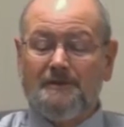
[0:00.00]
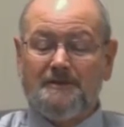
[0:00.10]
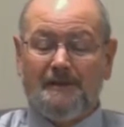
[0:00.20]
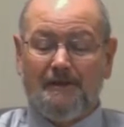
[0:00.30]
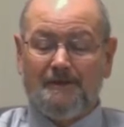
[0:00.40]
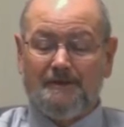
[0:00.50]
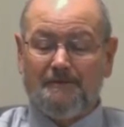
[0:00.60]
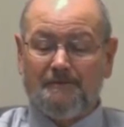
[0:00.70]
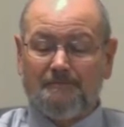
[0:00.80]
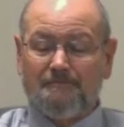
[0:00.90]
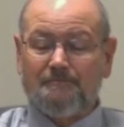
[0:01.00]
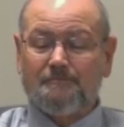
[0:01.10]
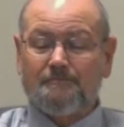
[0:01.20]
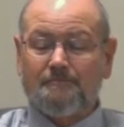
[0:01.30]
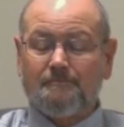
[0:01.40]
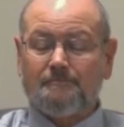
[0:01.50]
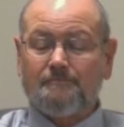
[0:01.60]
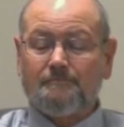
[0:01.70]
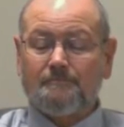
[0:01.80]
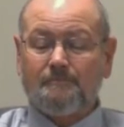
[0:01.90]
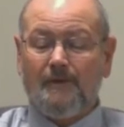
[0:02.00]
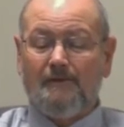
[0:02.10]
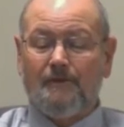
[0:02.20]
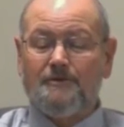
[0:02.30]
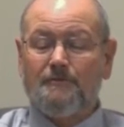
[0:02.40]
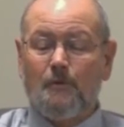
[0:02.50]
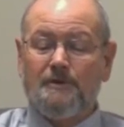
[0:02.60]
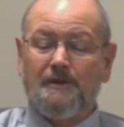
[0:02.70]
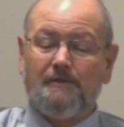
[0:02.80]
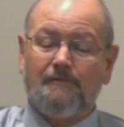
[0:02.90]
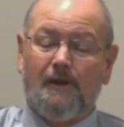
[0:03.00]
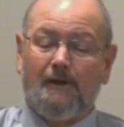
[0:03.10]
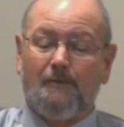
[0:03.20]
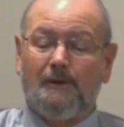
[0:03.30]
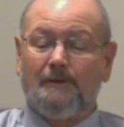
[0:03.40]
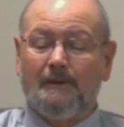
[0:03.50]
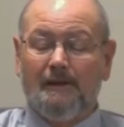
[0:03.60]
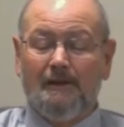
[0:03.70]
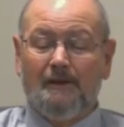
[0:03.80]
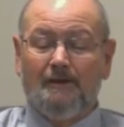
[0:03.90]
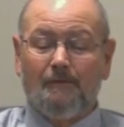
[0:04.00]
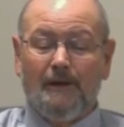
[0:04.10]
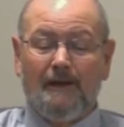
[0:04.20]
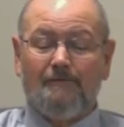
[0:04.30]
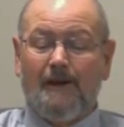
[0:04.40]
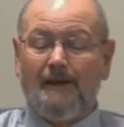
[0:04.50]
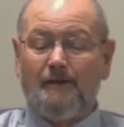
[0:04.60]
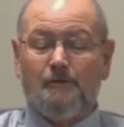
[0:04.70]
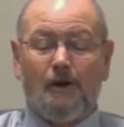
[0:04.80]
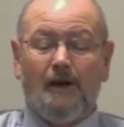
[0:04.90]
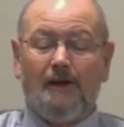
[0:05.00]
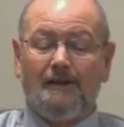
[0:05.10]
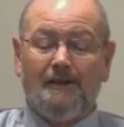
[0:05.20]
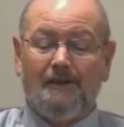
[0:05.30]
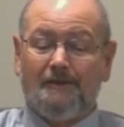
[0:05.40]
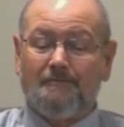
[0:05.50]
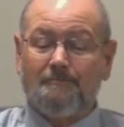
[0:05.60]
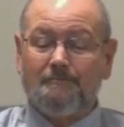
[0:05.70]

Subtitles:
this narrative, in verse 14 and following, we have Vayikra again.